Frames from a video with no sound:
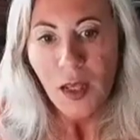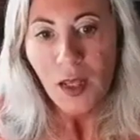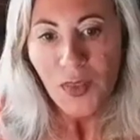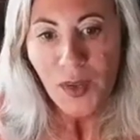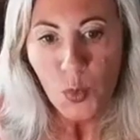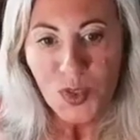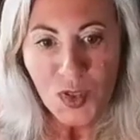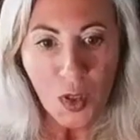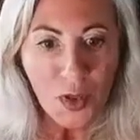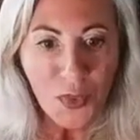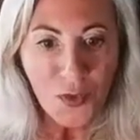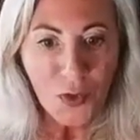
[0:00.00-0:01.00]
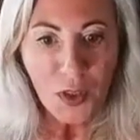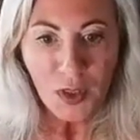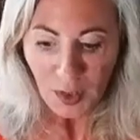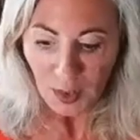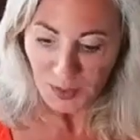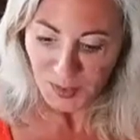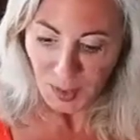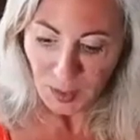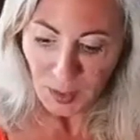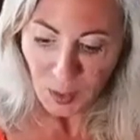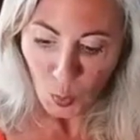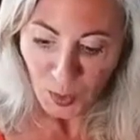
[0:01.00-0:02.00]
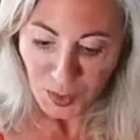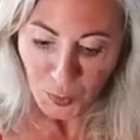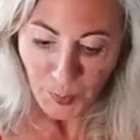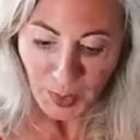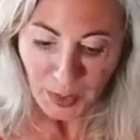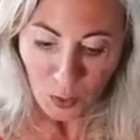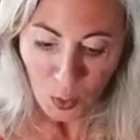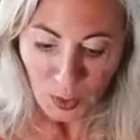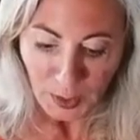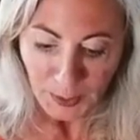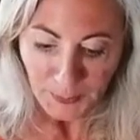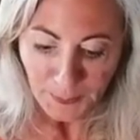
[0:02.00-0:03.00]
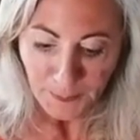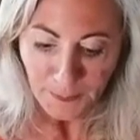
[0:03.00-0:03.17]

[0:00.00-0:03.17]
That was author and psychic witch Matt Auryn.